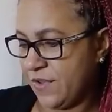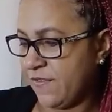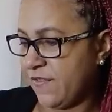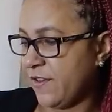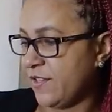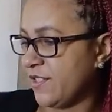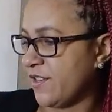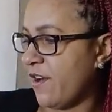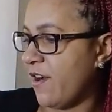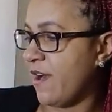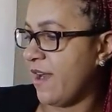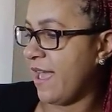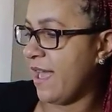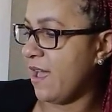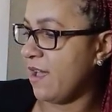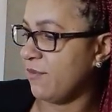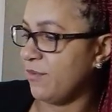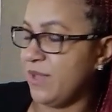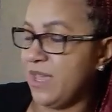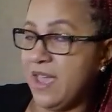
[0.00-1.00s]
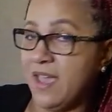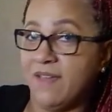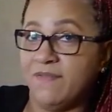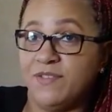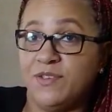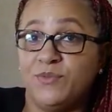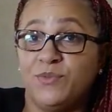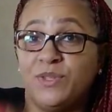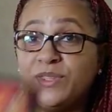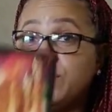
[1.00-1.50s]
first card out, we have
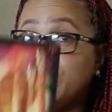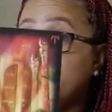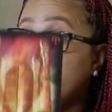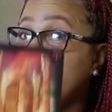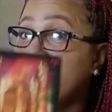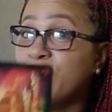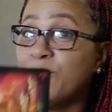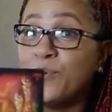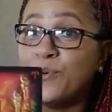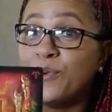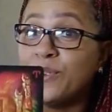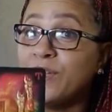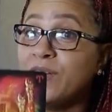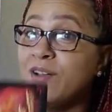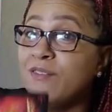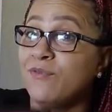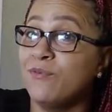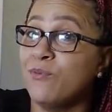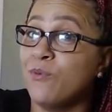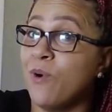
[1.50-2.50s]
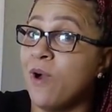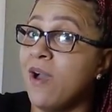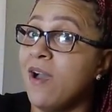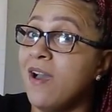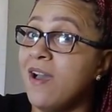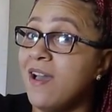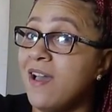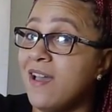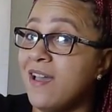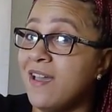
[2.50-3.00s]
you with the Four of
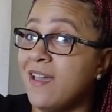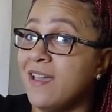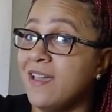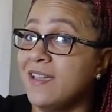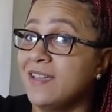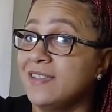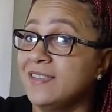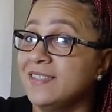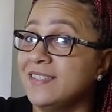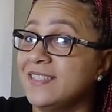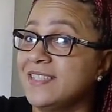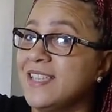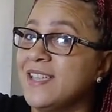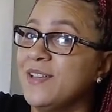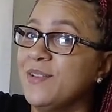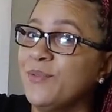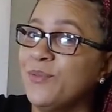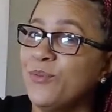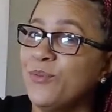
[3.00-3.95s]
Wands.